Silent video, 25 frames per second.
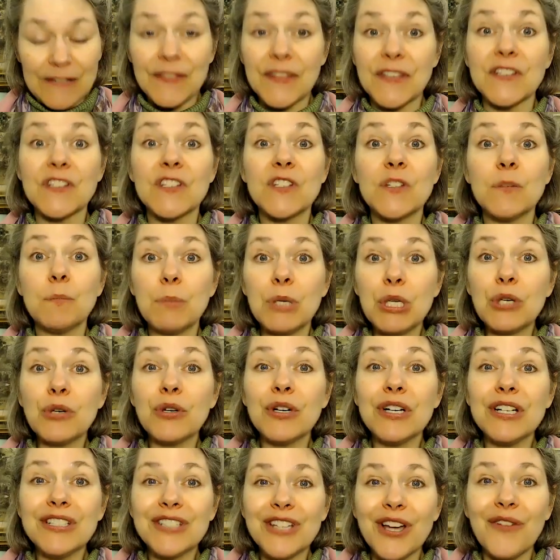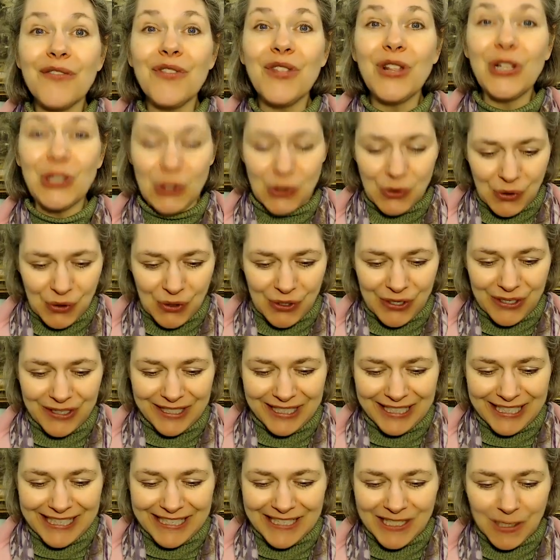The Spirit of the
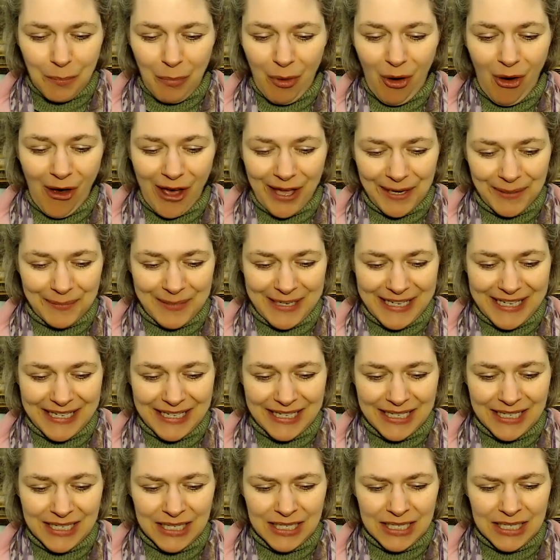Lord is upon me